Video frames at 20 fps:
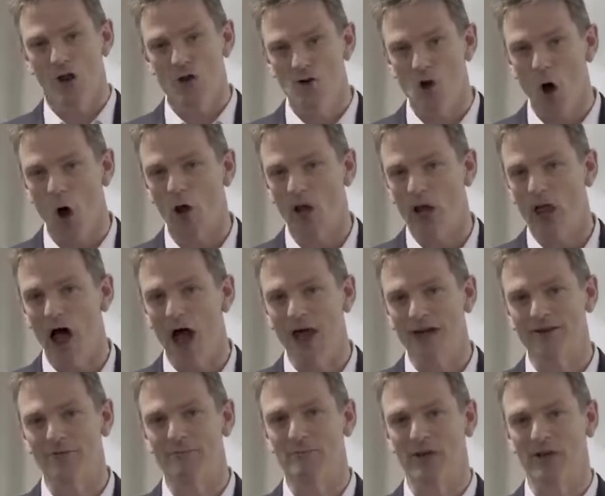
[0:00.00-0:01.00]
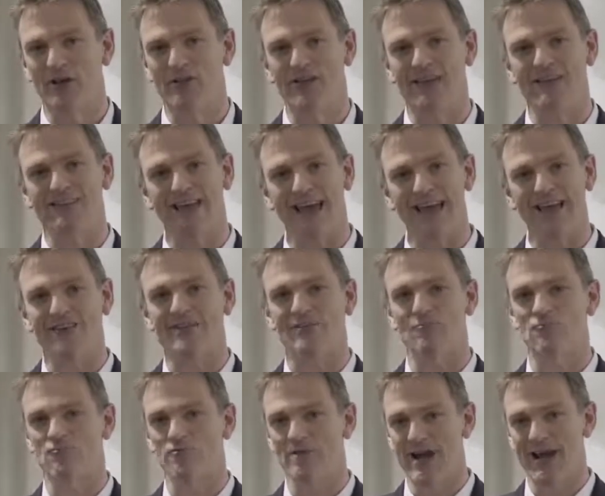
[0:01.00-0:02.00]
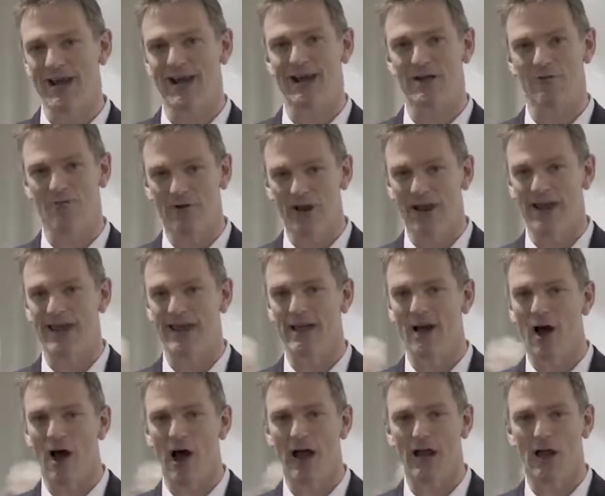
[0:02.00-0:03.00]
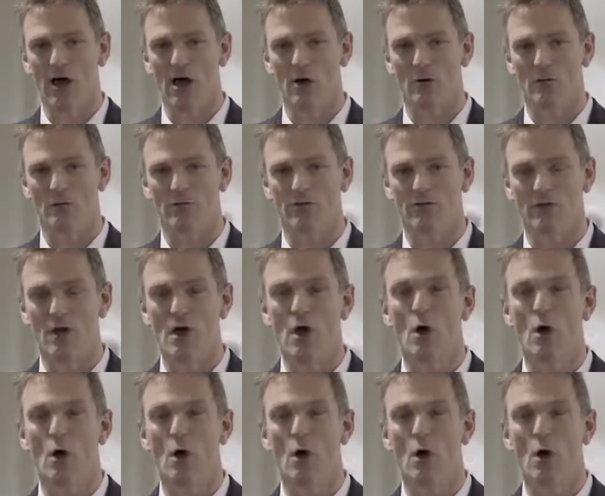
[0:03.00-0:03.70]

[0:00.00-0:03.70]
not light because it takes really, really high loads.